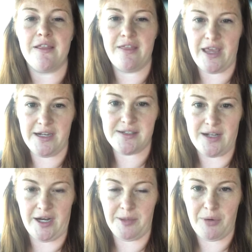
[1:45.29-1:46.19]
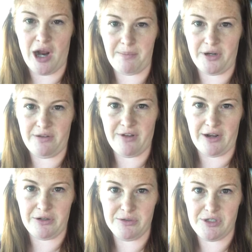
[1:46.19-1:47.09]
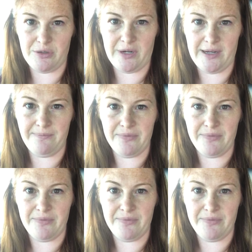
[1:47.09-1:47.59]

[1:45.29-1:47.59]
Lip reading: they assign a property value to it.